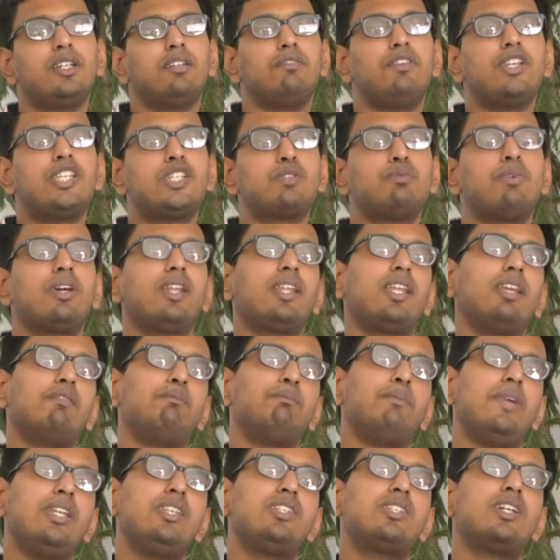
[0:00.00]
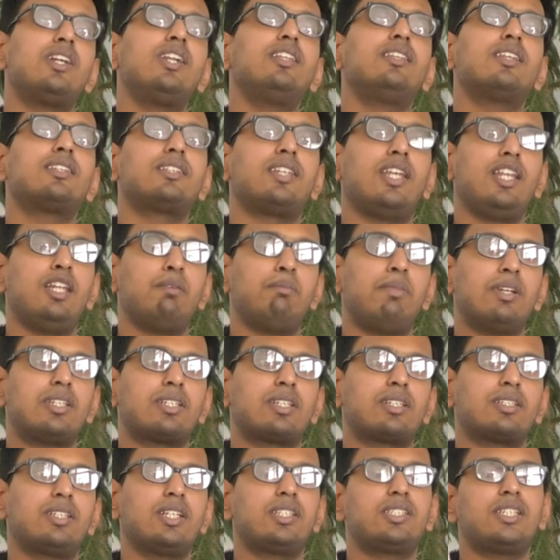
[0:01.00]
which were mentioned in the
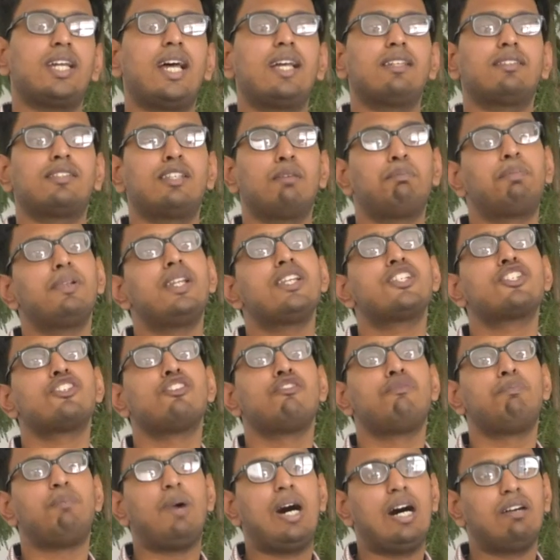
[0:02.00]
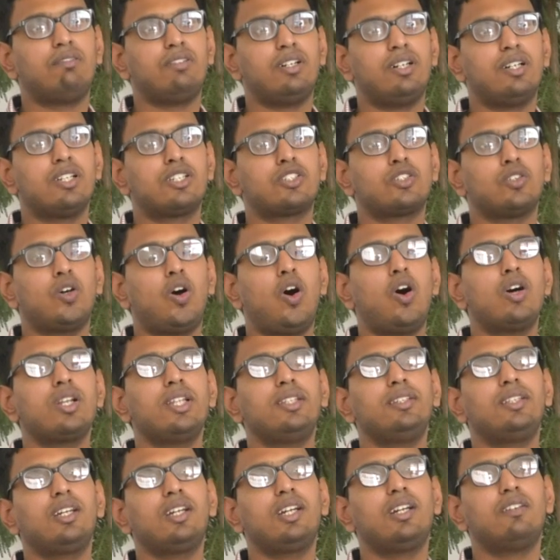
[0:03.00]
syllabus, such as separation of powers or
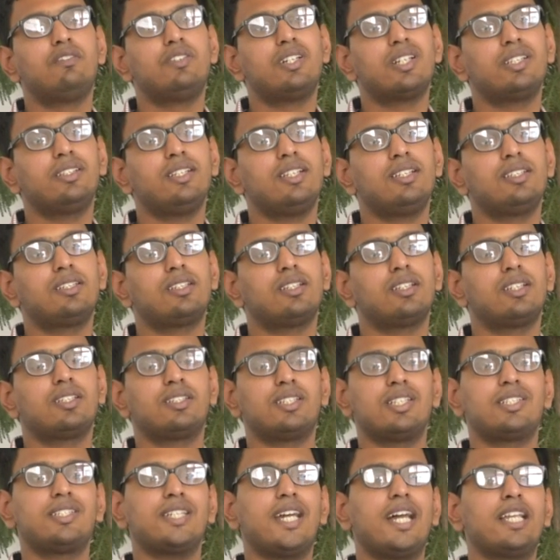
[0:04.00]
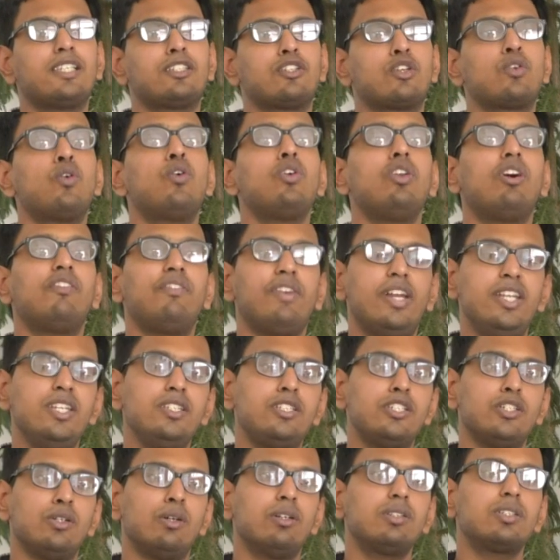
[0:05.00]
in the governance, such as role of
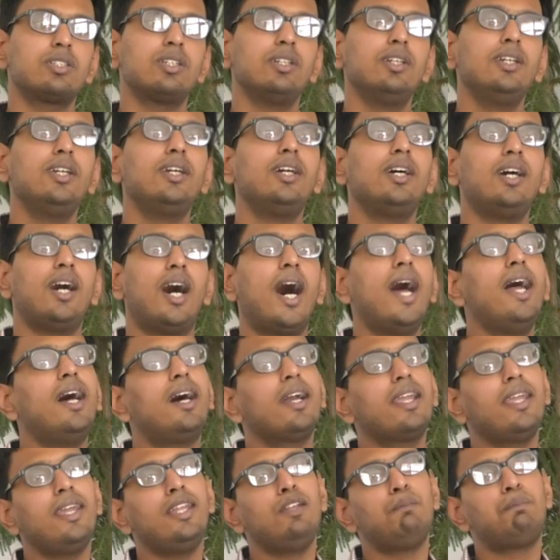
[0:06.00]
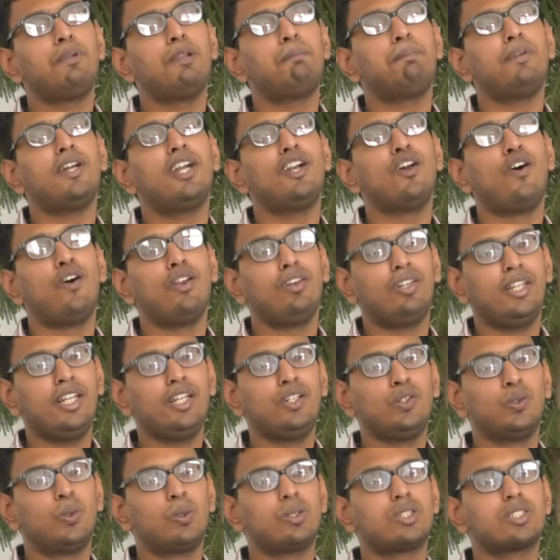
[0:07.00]
NGOs, I again prepared
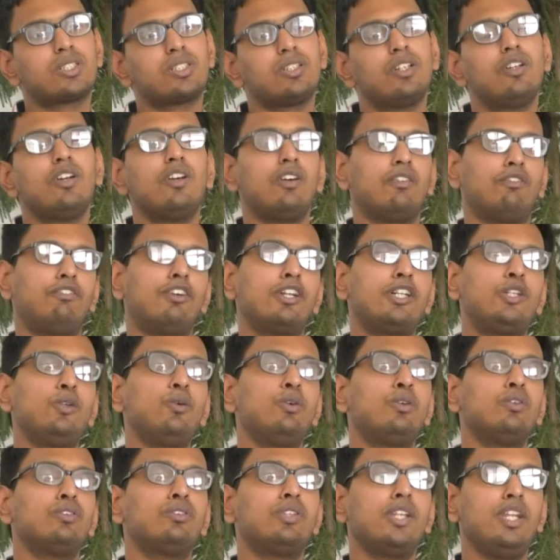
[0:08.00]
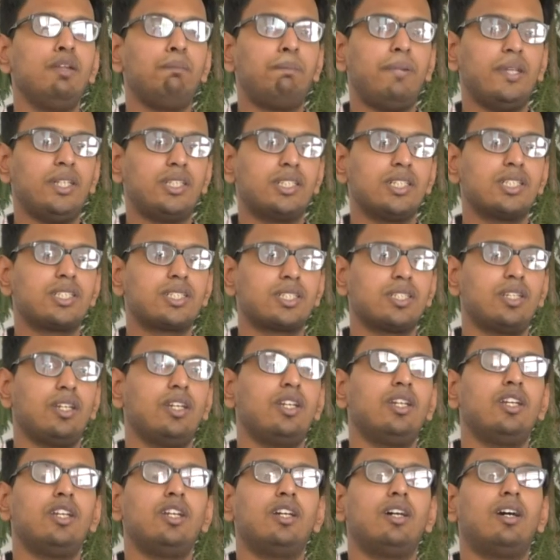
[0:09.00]
online notes for 2 to 3 pages.
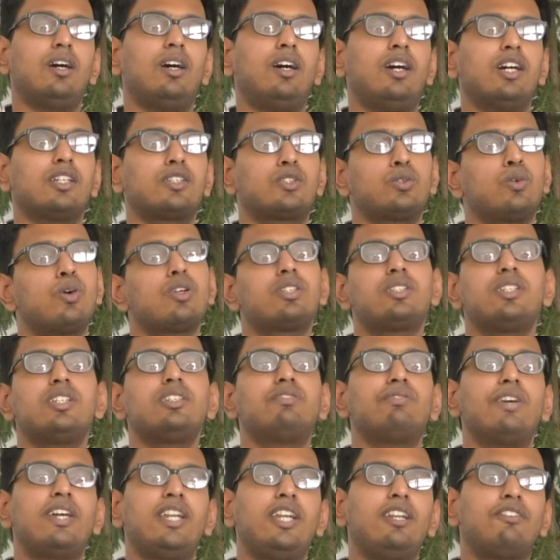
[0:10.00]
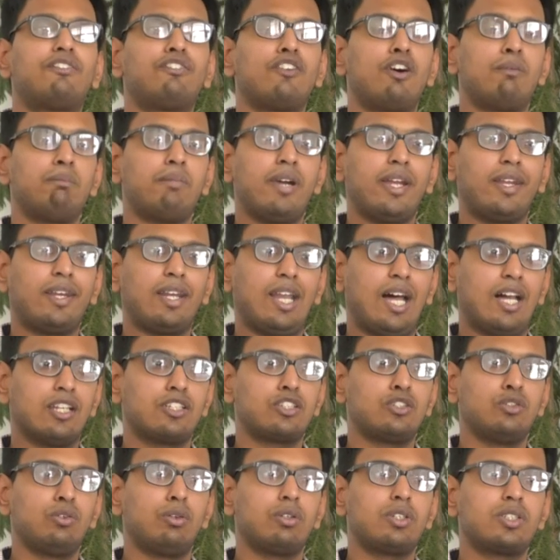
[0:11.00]
Sources varied from my
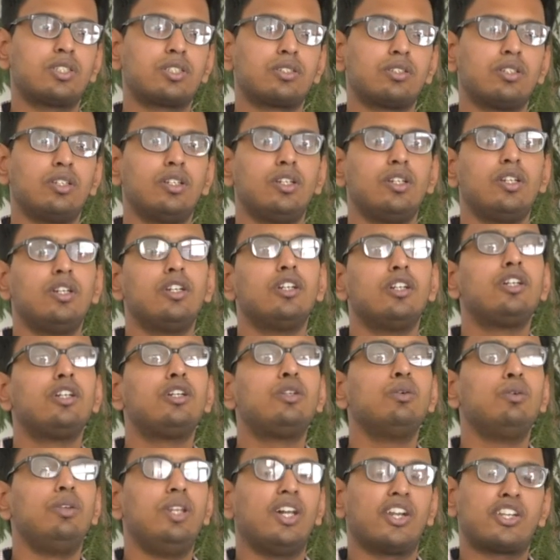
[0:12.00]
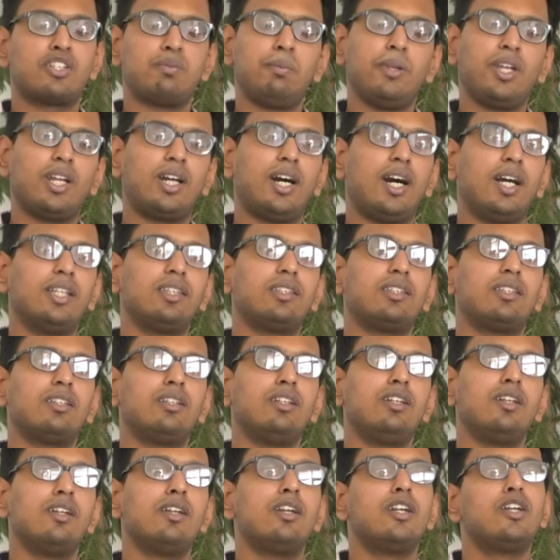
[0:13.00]
class notes to Lakshmikant
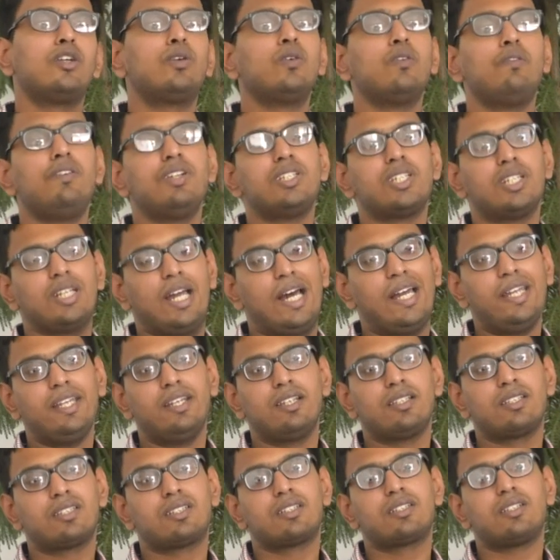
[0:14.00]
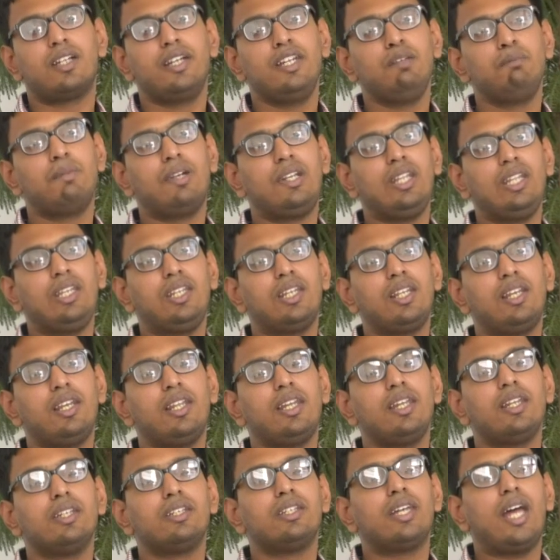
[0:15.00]
to Vision IS study material,
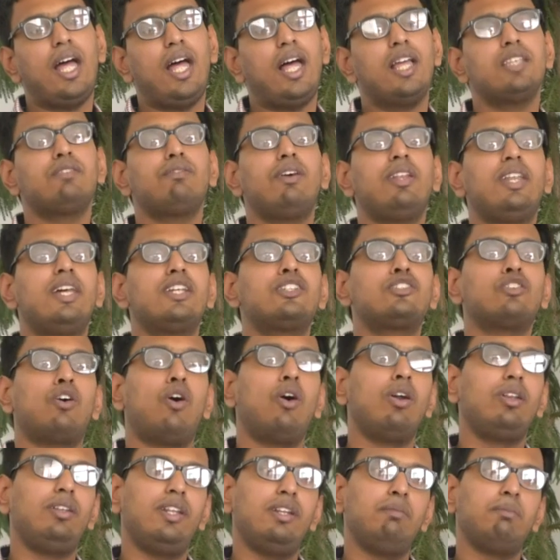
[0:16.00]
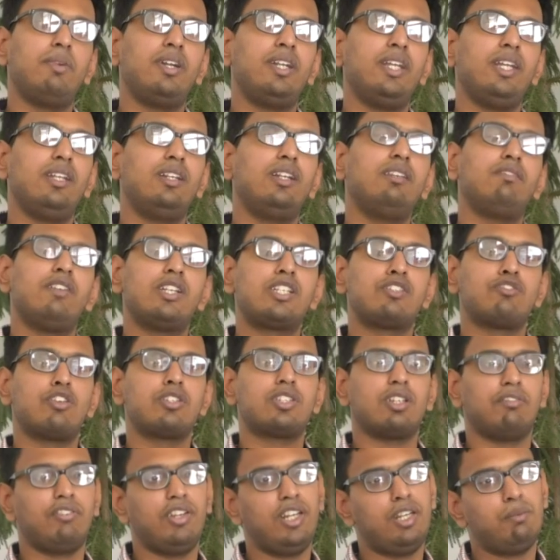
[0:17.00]
as well as online material which
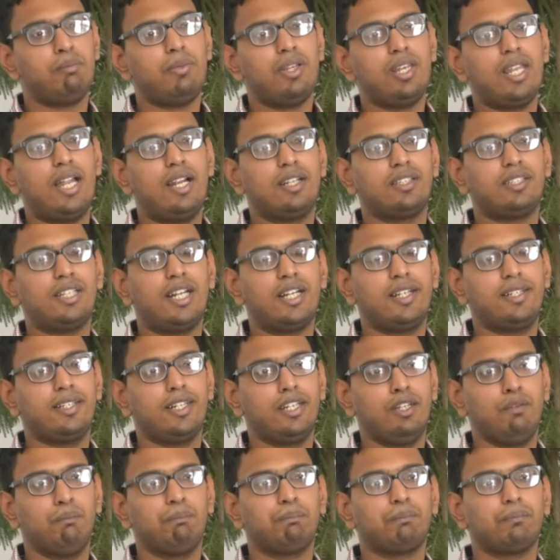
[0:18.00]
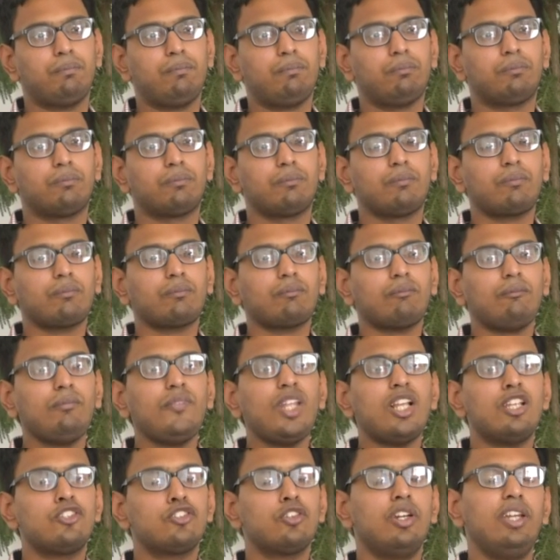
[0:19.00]
was available at that time.
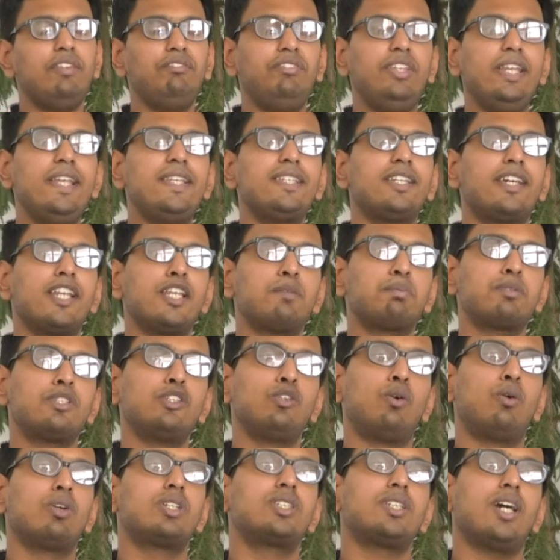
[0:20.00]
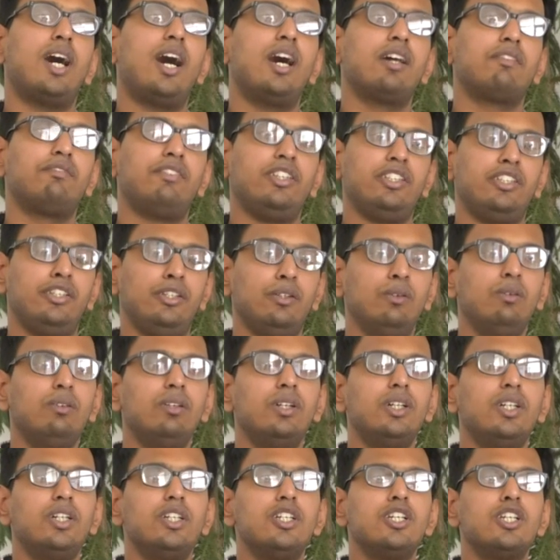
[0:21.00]
So if these scripts notes are with
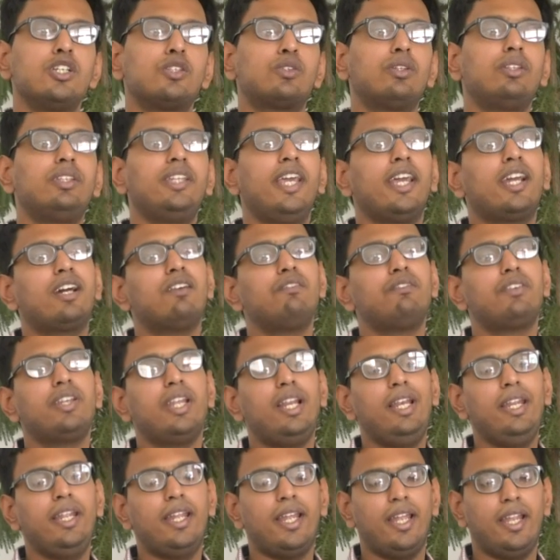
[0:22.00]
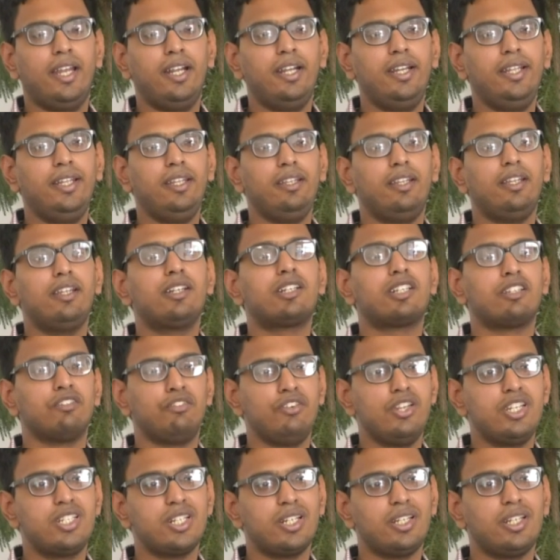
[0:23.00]
you, so they come really handy in
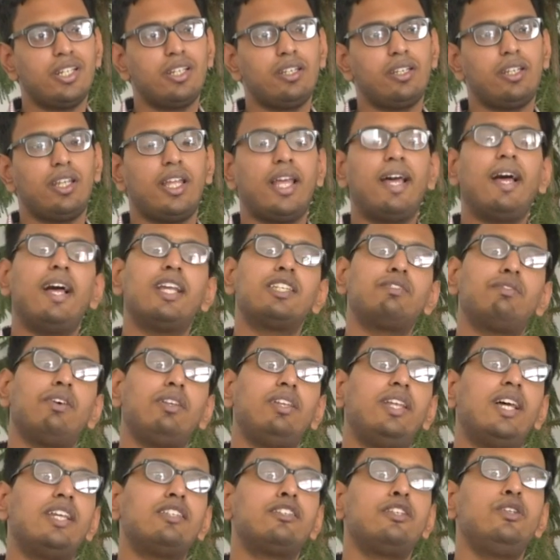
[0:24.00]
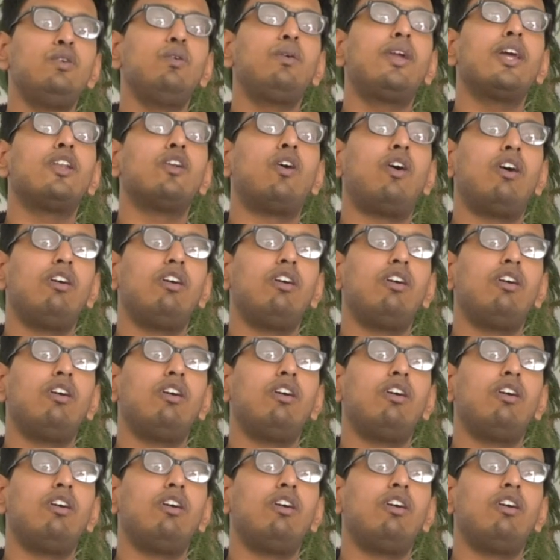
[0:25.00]
revision, as well as you can